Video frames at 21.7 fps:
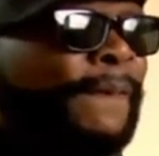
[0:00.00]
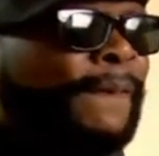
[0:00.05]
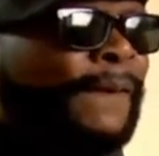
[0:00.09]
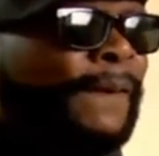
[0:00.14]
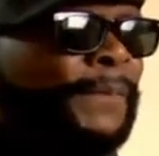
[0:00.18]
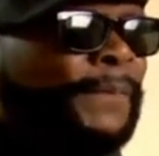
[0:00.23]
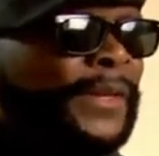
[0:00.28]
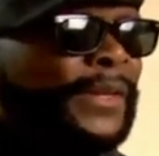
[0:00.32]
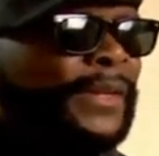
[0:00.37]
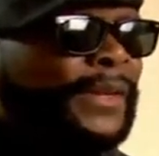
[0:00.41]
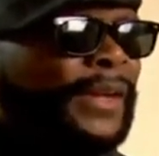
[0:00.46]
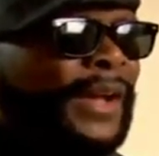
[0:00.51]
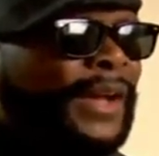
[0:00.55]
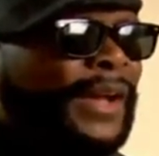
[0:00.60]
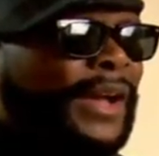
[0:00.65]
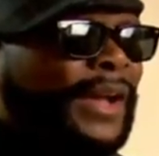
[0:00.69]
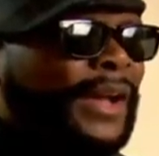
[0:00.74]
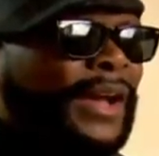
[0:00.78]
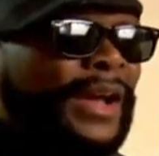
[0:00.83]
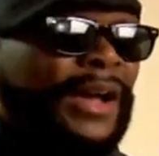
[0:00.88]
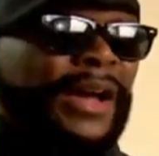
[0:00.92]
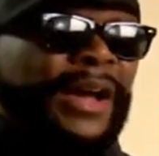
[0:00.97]
I mean,
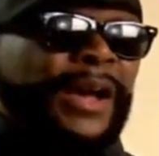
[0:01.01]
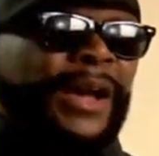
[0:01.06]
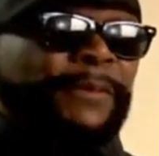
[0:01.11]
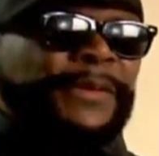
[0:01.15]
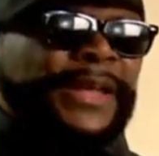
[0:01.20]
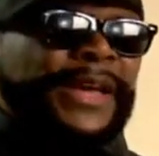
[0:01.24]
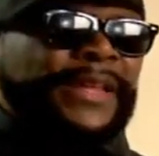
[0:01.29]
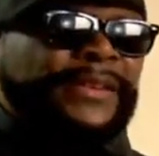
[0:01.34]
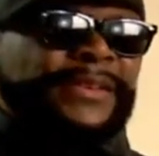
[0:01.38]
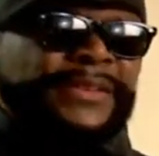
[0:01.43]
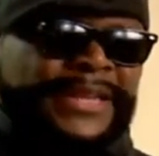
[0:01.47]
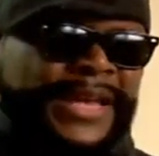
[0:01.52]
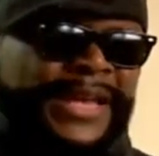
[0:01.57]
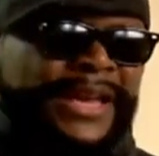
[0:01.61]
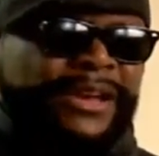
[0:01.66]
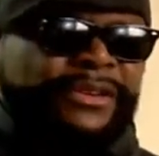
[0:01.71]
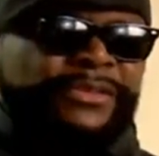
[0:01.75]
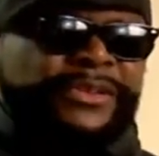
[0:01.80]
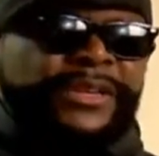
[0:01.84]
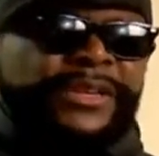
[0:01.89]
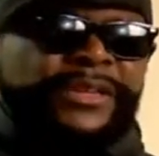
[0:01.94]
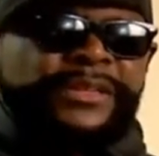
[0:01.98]
I'm not
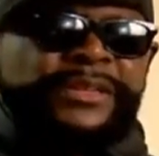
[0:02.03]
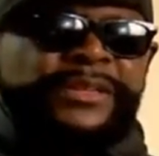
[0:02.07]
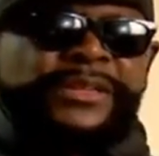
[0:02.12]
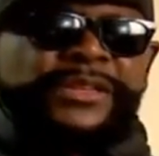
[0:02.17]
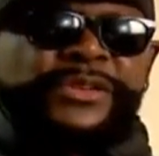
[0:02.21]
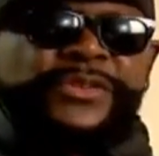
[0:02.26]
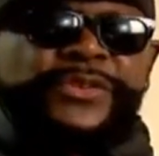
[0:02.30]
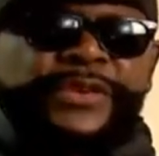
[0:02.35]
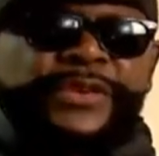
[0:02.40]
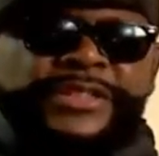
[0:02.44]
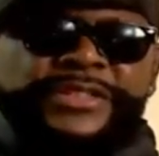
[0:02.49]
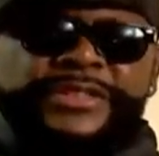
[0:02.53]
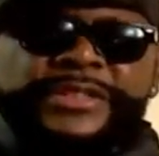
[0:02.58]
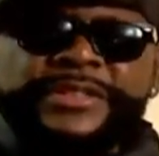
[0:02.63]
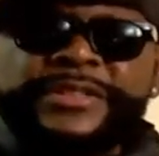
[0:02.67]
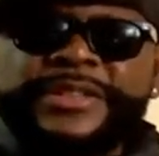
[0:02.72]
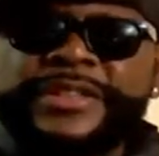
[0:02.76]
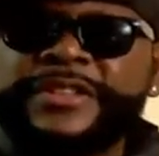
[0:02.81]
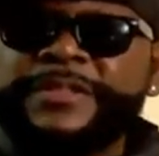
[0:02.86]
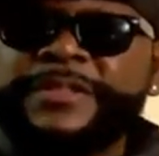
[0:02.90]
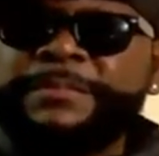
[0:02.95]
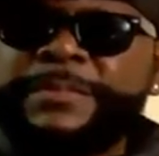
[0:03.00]
downing the Christian
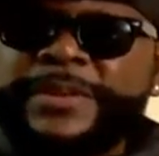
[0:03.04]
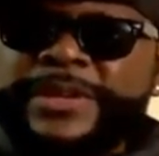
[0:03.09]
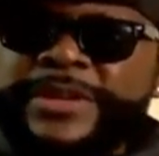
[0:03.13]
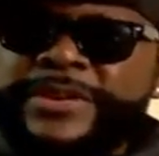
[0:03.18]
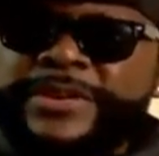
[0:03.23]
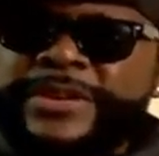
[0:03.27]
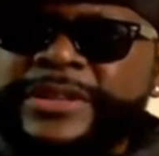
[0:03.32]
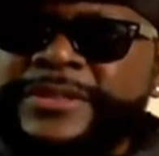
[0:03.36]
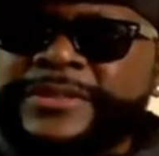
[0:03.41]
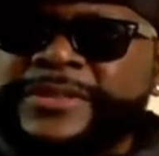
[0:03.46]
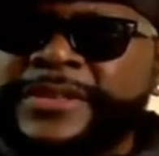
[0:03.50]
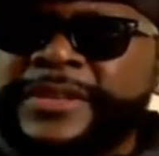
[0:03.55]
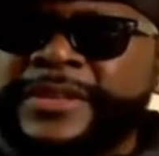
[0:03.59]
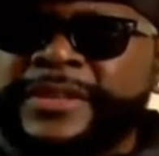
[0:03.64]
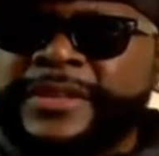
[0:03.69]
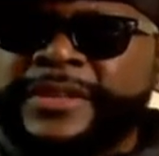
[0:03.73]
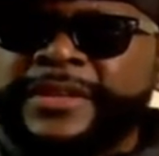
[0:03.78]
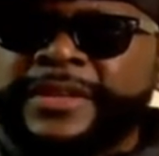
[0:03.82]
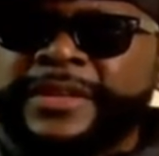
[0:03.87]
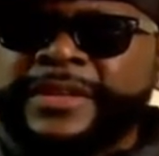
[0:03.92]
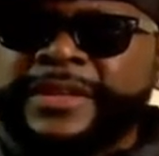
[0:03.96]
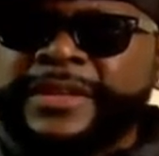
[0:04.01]
experience
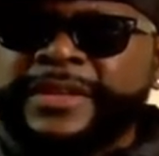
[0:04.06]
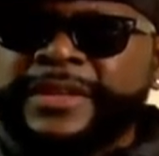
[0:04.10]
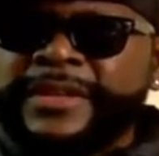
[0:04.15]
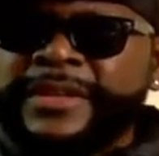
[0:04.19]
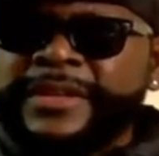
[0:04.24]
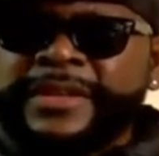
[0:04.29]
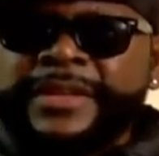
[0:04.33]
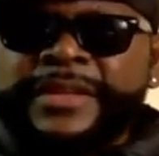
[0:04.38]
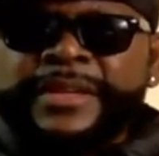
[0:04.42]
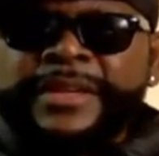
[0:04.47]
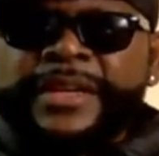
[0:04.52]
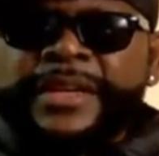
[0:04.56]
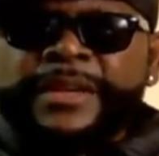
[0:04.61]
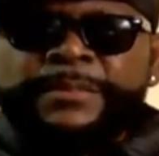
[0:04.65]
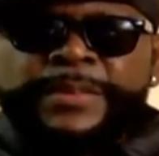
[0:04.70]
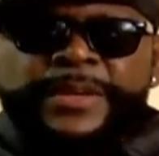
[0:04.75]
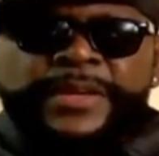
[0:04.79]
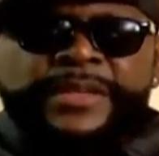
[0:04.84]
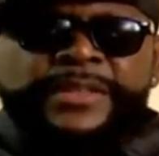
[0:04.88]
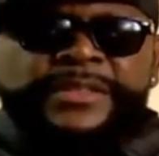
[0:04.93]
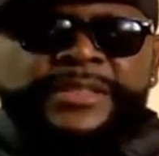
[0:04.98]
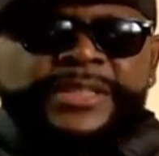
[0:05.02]
and
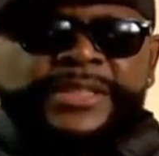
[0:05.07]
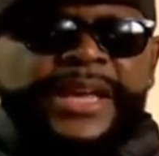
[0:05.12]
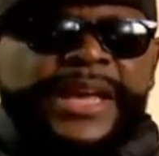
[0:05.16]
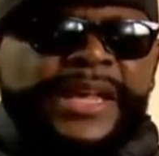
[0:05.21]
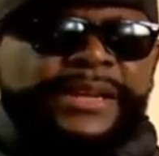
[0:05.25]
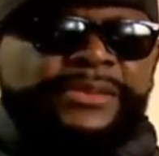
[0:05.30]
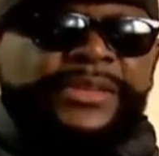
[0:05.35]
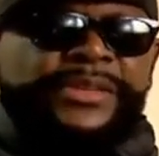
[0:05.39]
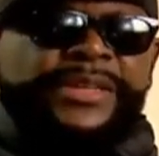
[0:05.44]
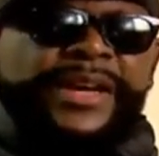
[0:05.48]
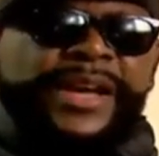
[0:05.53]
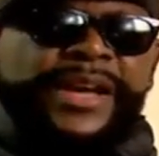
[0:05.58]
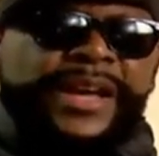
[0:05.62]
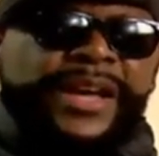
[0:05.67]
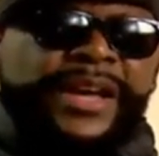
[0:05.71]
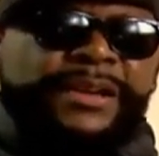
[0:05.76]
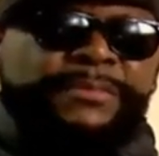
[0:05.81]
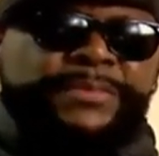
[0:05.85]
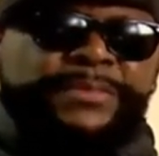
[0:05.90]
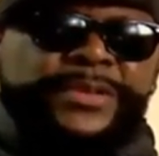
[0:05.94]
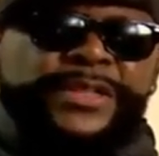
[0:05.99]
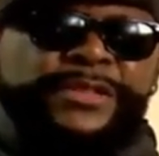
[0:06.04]
being a child of
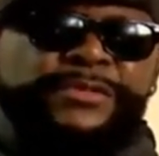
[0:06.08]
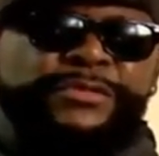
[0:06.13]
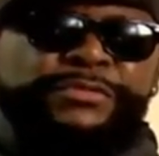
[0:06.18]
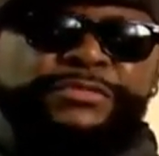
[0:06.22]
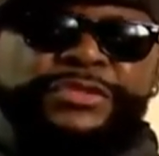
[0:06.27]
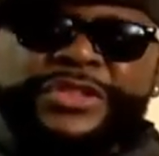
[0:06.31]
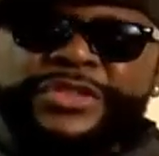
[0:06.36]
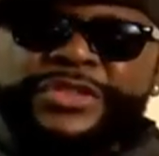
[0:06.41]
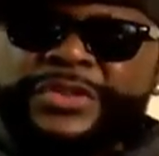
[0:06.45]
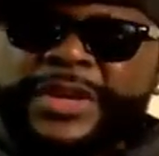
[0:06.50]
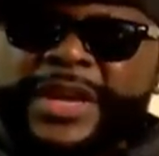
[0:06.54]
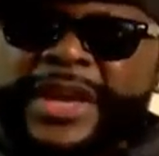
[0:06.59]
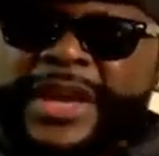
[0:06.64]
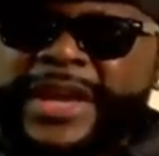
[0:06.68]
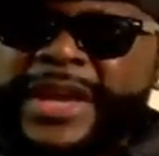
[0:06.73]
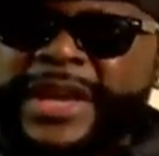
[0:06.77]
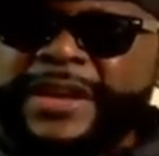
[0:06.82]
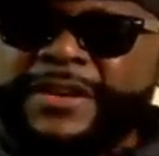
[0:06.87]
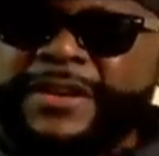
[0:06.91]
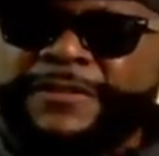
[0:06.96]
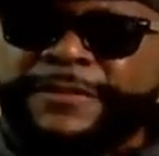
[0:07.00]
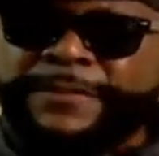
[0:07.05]
God, but when you
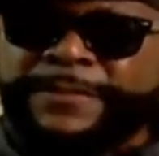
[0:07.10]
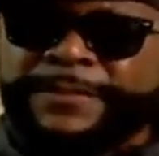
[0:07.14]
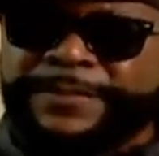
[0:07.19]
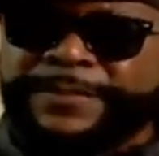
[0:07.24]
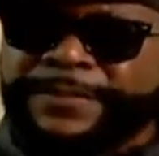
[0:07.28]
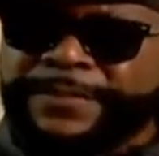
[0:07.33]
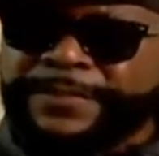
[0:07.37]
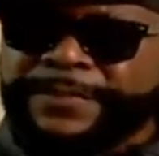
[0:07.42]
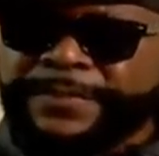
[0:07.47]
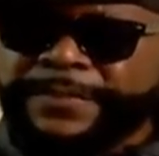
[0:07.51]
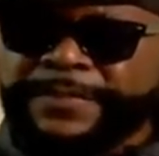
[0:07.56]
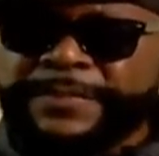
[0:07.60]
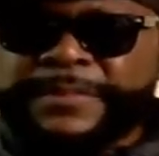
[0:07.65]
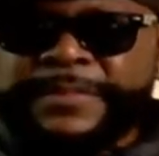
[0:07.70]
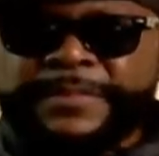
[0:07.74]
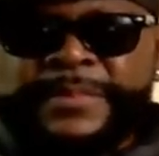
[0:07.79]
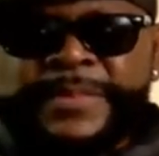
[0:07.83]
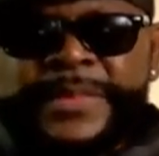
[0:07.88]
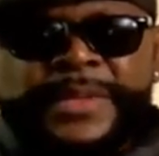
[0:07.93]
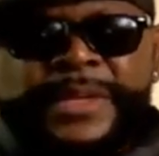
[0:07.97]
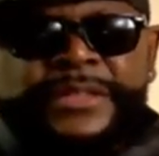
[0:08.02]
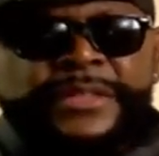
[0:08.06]
have
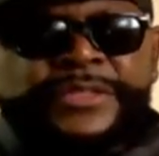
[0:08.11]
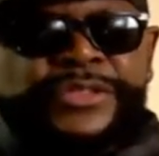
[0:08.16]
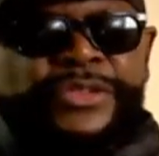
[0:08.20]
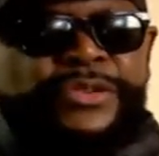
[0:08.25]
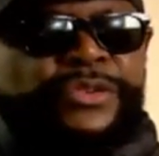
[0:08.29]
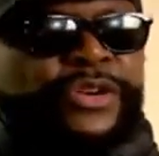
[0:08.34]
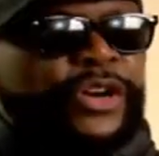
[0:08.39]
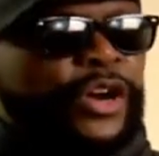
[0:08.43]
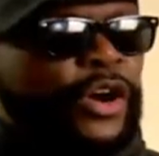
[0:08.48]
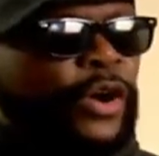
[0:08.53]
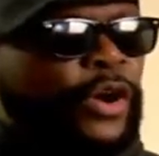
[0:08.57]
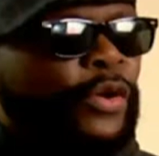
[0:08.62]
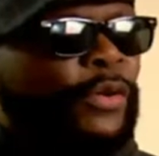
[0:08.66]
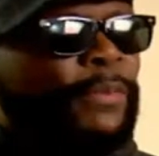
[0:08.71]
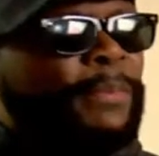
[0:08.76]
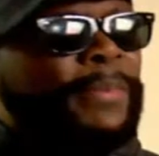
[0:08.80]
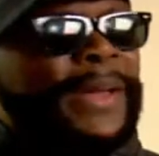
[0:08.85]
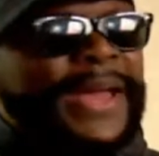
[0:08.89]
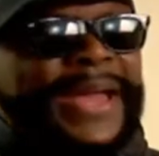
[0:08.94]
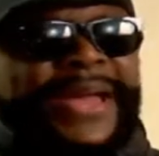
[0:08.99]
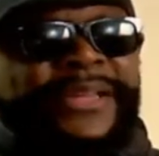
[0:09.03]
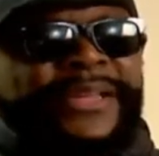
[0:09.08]
a so-called
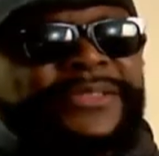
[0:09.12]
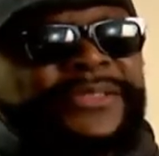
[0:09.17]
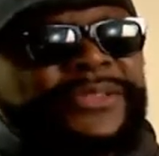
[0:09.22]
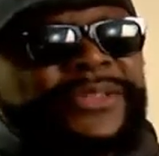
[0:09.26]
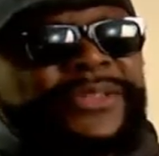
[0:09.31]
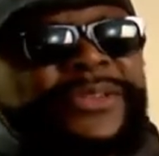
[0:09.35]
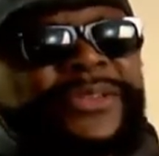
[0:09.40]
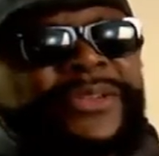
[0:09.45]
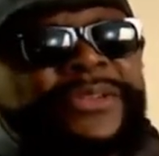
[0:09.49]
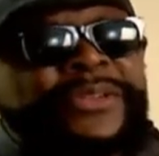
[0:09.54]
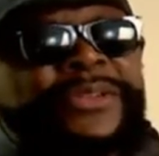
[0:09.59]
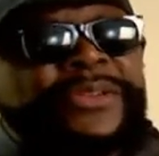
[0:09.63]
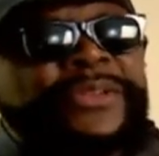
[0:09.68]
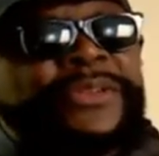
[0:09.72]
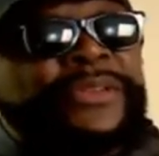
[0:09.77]
pastor